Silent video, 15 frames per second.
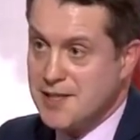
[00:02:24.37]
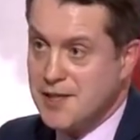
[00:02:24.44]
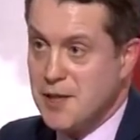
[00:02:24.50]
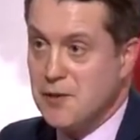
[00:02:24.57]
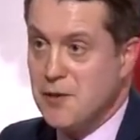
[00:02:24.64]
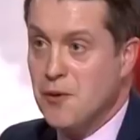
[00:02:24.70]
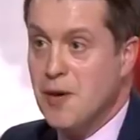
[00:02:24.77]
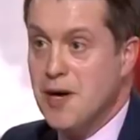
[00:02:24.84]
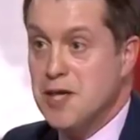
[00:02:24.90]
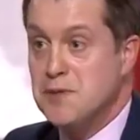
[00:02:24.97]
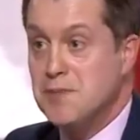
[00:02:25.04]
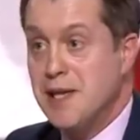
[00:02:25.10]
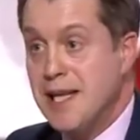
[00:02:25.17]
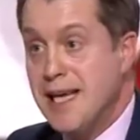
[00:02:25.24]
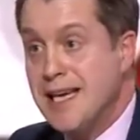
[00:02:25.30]
They don't know where it's
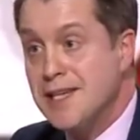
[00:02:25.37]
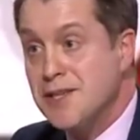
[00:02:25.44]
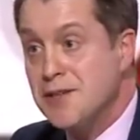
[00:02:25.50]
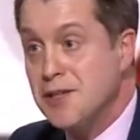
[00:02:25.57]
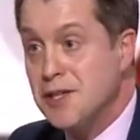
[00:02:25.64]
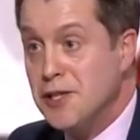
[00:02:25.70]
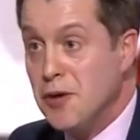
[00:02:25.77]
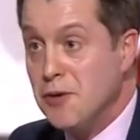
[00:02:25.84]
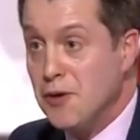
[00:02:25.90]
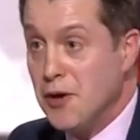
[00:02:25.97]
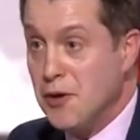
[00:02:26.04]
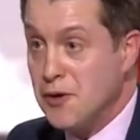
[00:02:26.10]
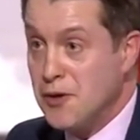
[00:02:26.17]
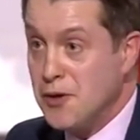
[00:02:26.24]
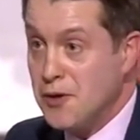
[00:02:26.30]
been hidden. They don't
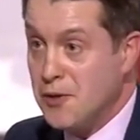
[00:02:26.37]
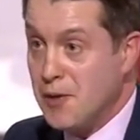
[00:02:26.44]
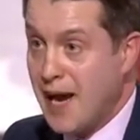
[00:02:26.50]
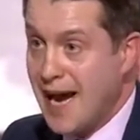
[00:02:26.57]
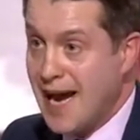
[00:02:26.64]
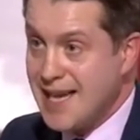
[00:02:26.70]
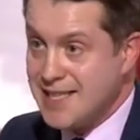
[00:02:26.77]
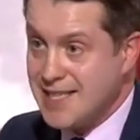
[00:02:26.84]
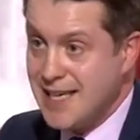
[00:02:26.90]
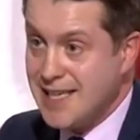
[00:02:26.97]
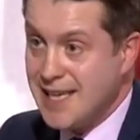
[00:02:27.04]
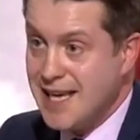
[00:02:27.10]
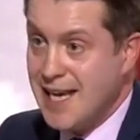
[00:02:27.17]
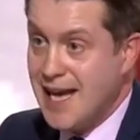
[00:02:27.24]
know who has it.